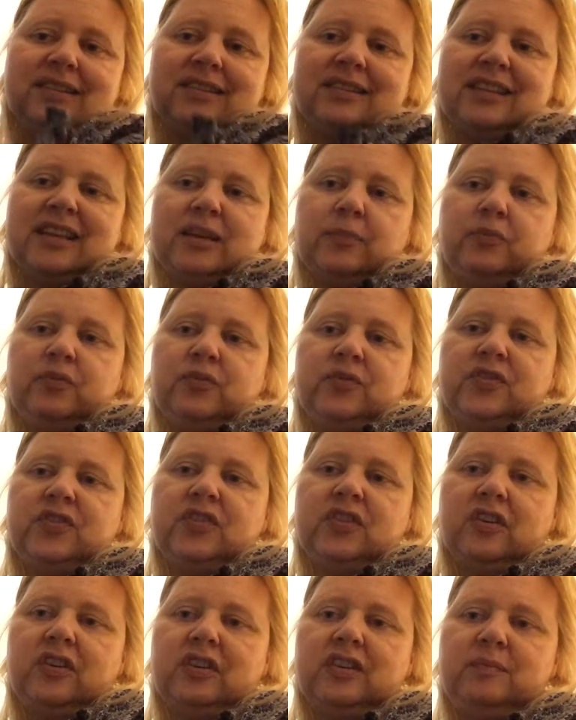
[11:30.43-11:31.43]
That's
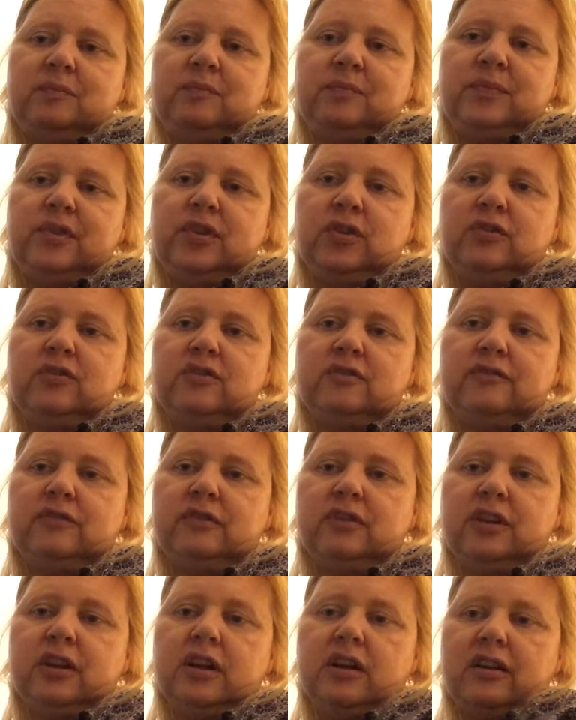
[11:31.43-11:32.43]
got beautiful
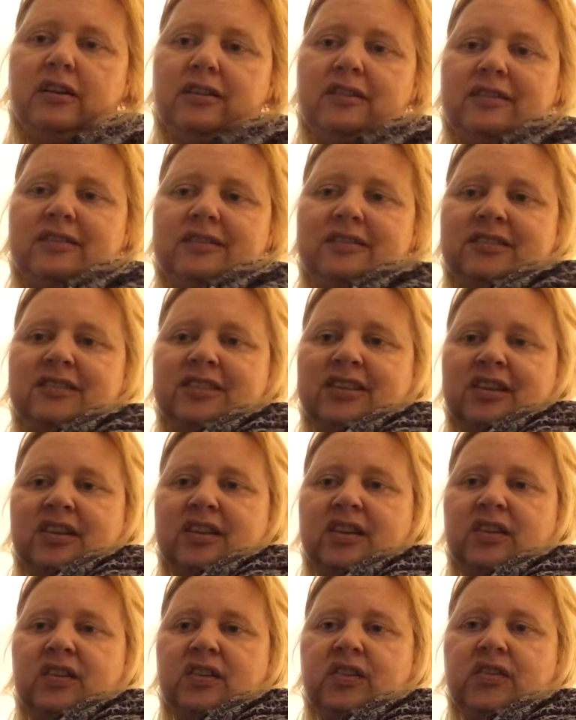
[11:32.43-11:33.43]
long.
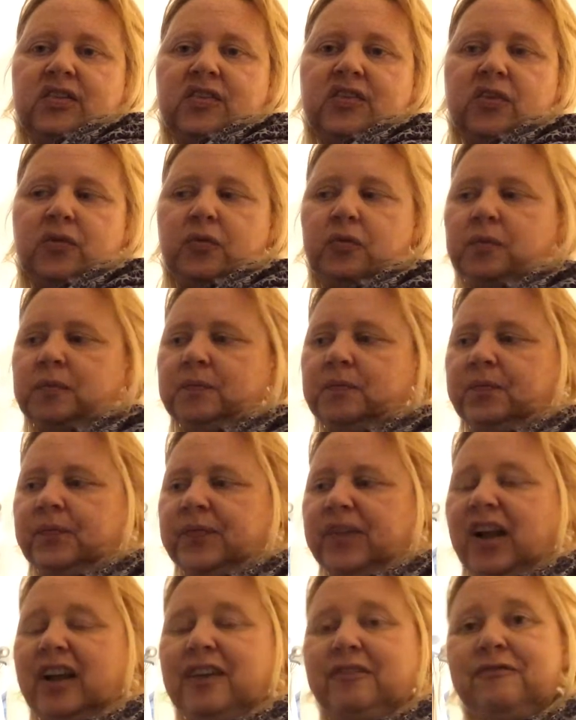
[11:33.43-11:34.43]
So
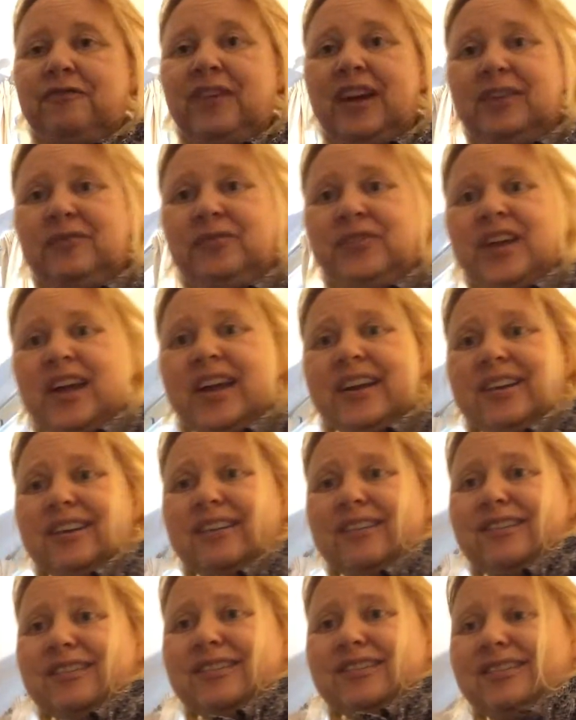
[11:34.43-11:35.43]
I found that in
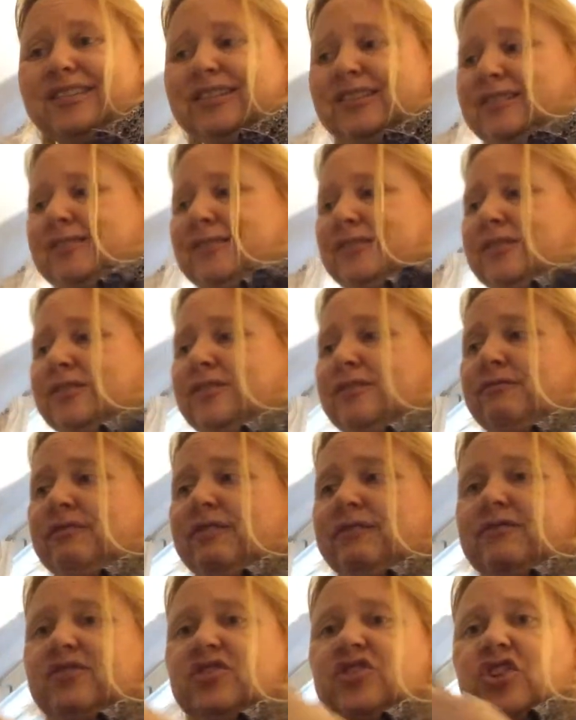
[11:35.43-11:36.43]
a
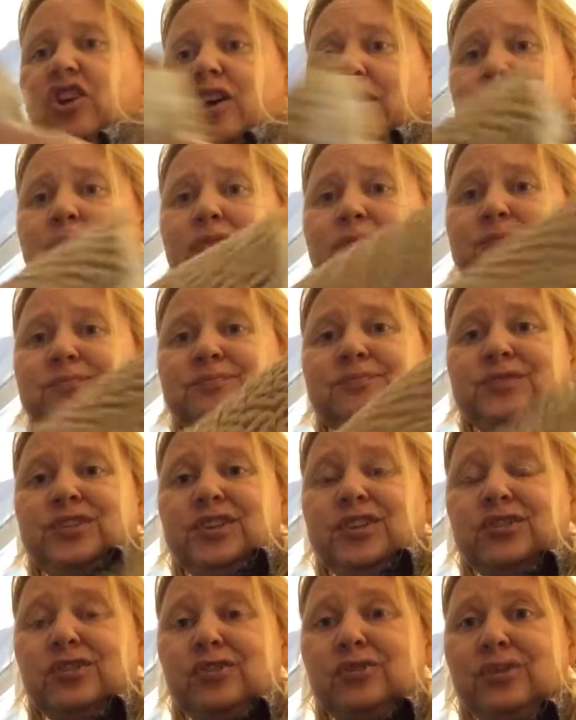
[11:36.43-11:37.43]
thrift shop.
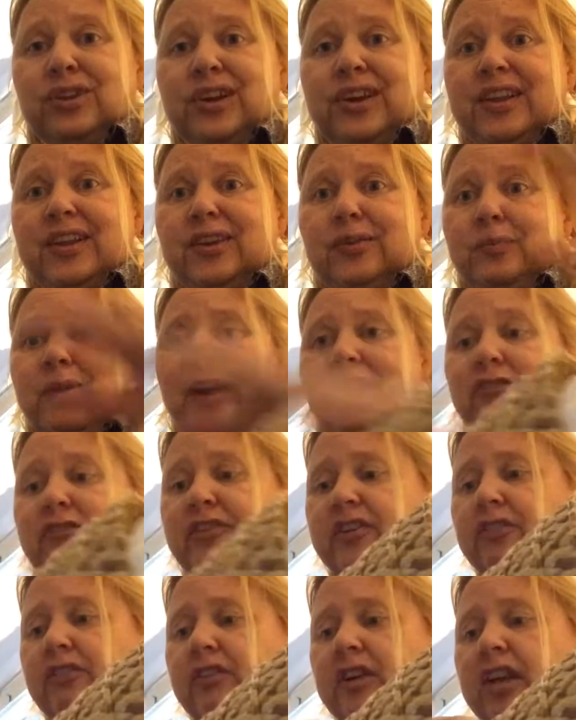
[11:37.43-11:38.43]
You'd call that in
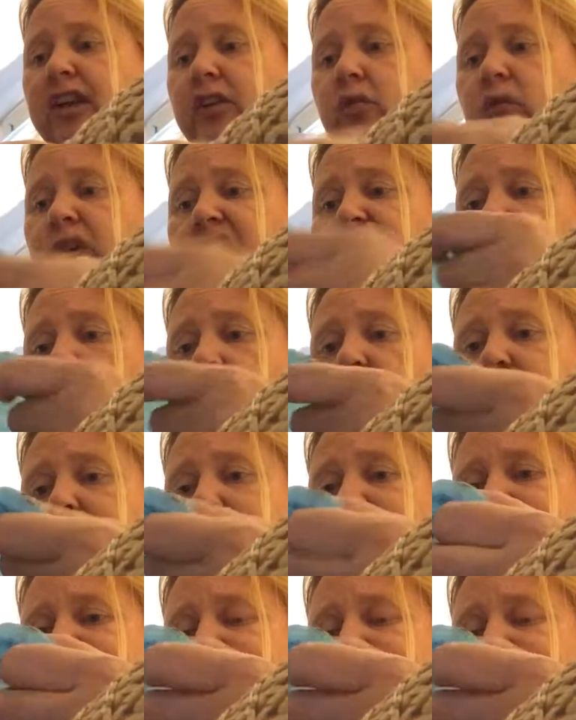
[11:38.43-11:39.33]
America. Here we call them